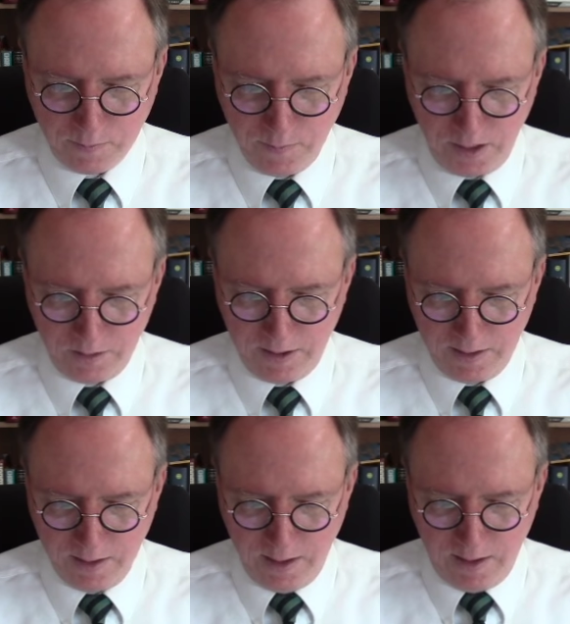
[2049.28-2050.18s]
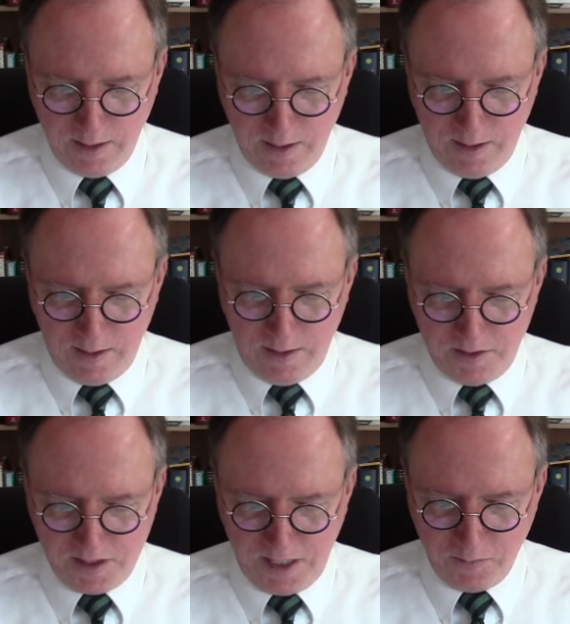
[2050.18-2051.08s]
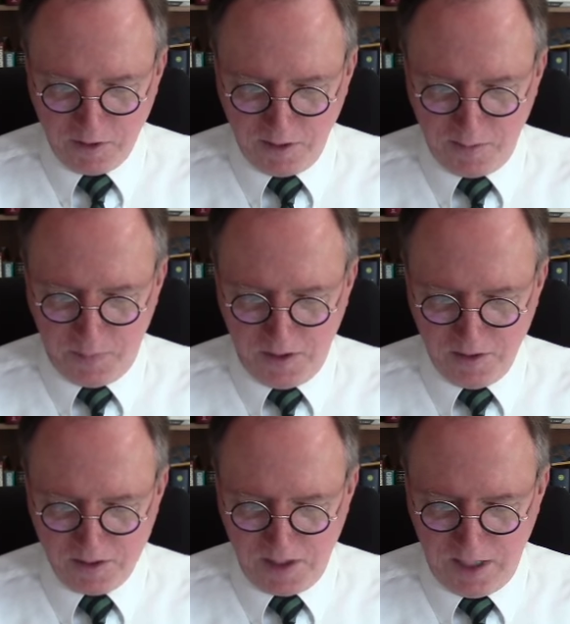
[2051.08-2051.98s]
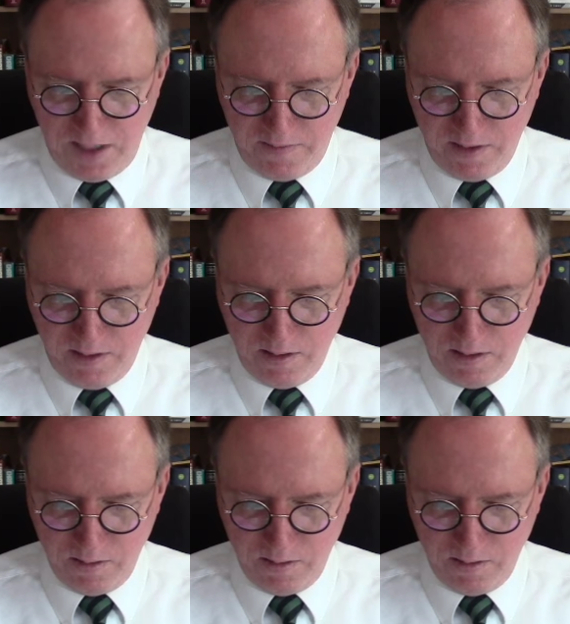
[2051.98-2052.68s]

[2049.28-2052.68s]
Okay. The same truth appears even,